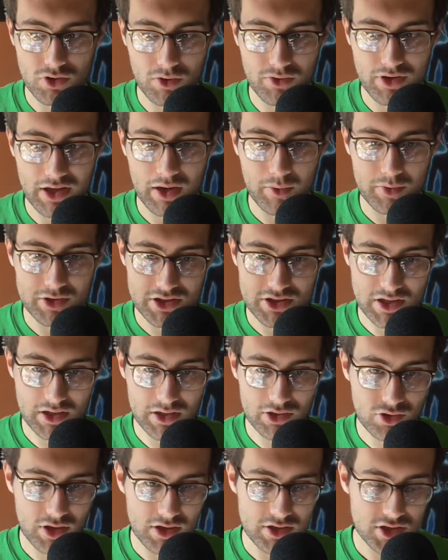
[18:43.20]
deck which is going
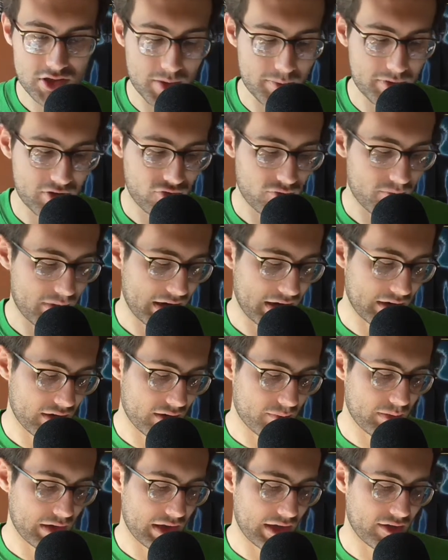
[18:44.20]
to try and stop us from making our
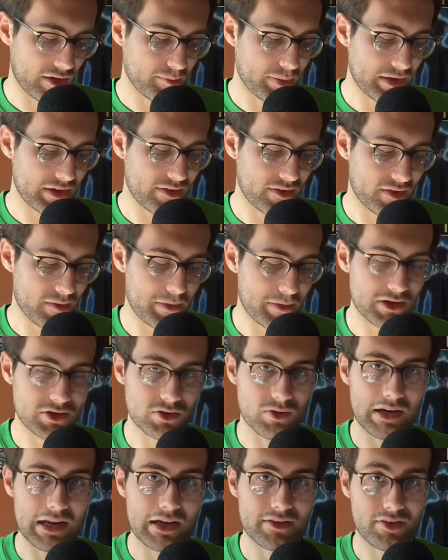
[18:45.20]
plays, pieces of the
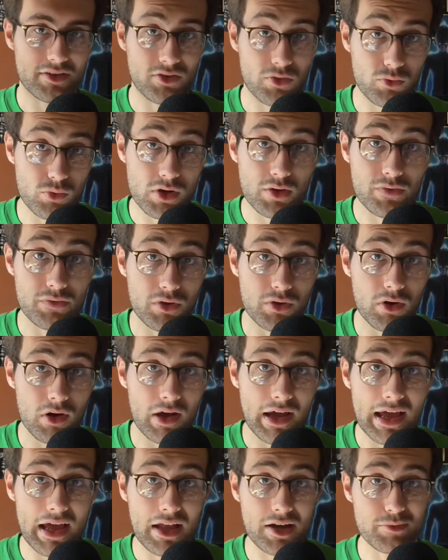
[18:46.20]
puzzle allows us to refuel our
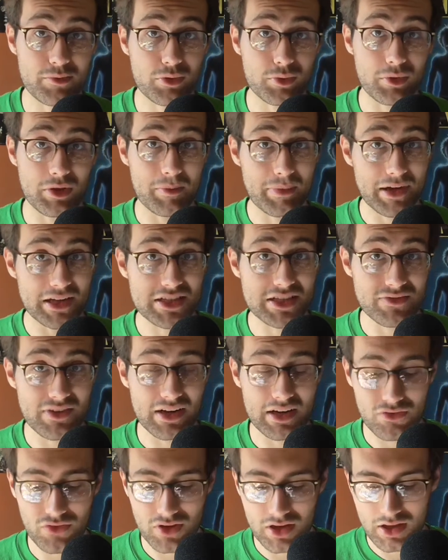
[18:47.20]
hand, probably the best of
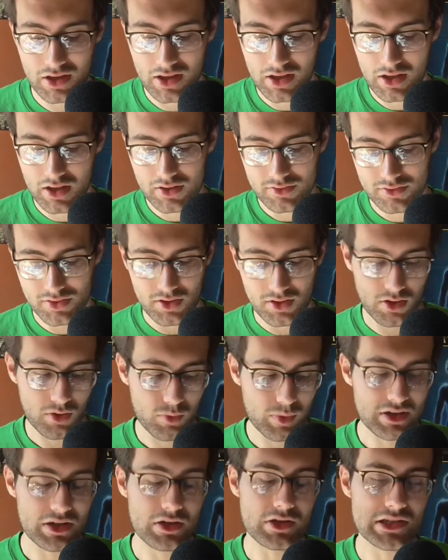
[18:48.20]
anything, so
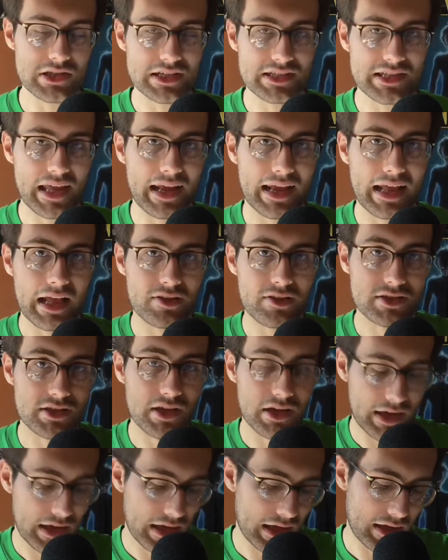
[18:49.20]
we usually take out
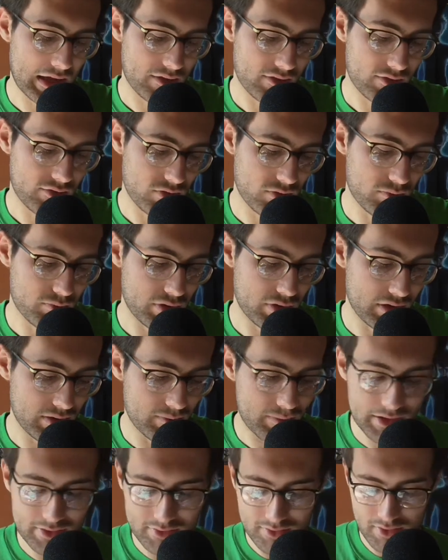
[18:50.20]
Sleight of Hand to put in
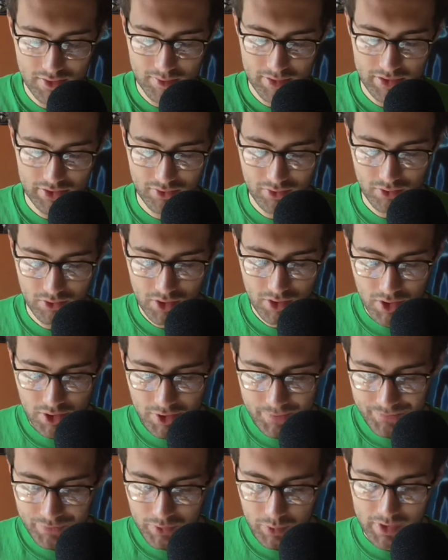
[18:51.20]
pieces of the puzzle.
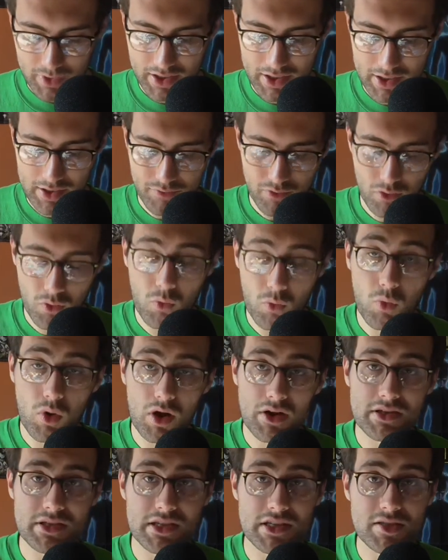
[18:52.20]
We have
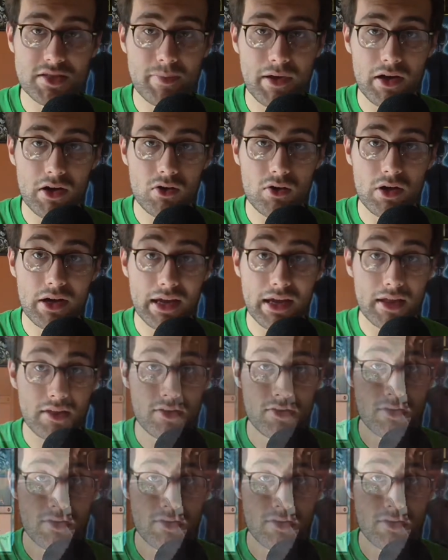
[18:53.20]
1 Dispel against